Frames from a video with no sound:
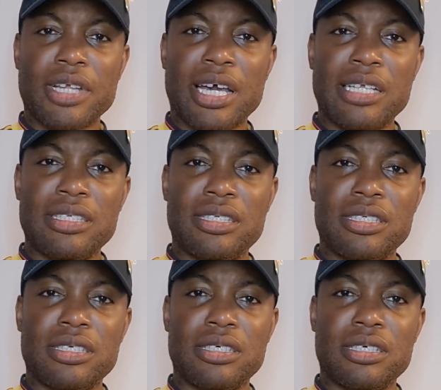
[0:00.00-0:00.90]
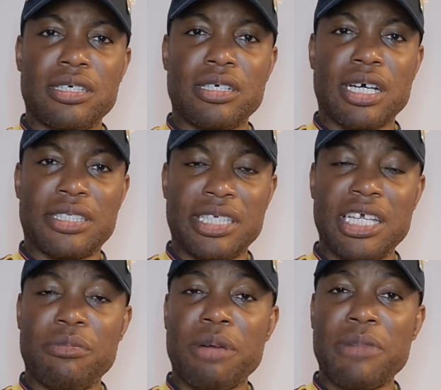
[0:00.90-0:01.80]
And I said
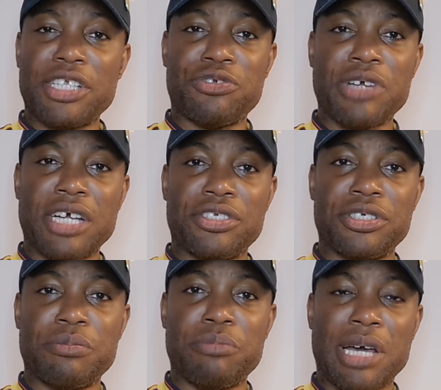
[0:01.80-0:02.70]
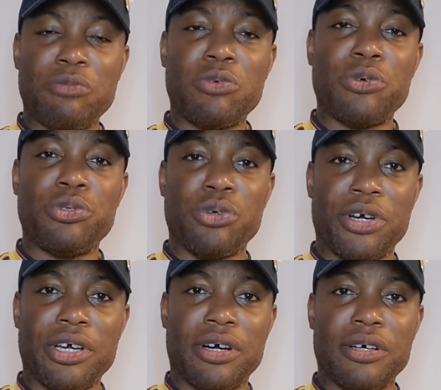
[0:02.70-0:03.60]
it in my match reaction. Manuel
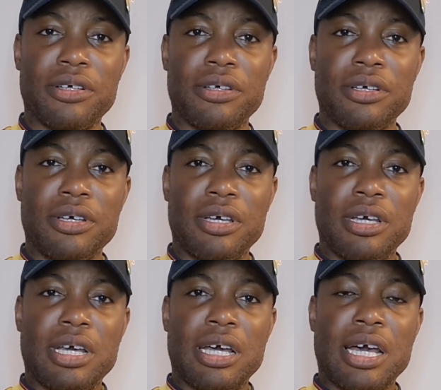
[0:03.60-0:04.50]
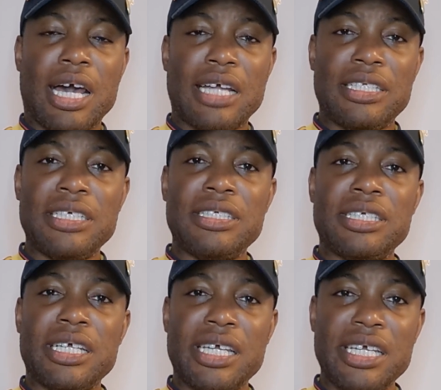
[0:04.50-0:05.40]
Neuer had
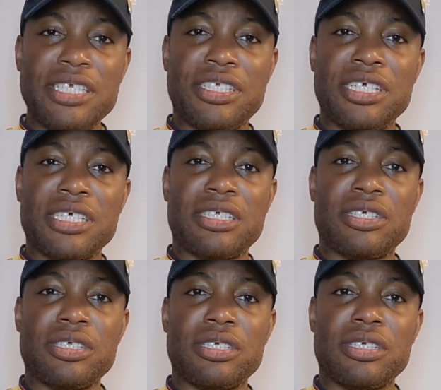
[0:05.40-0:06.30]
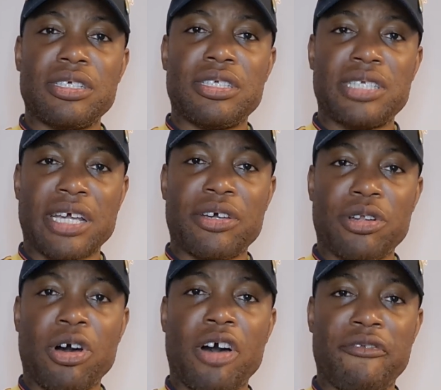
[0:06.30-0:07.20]
his easiest
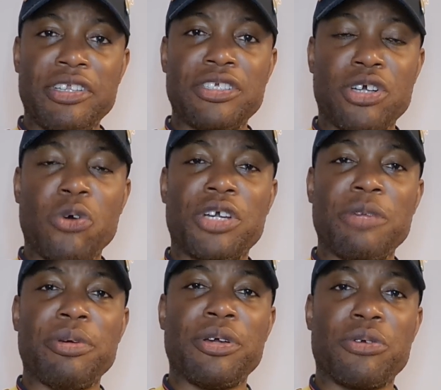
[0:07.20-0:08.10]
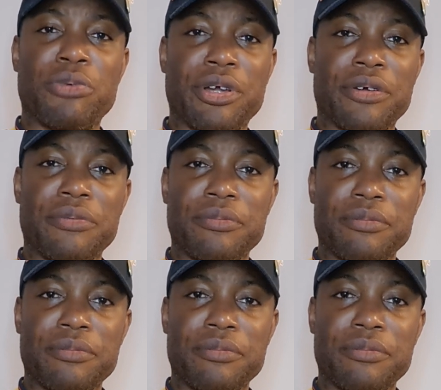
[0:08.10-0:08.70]
second half in his goalkeeping career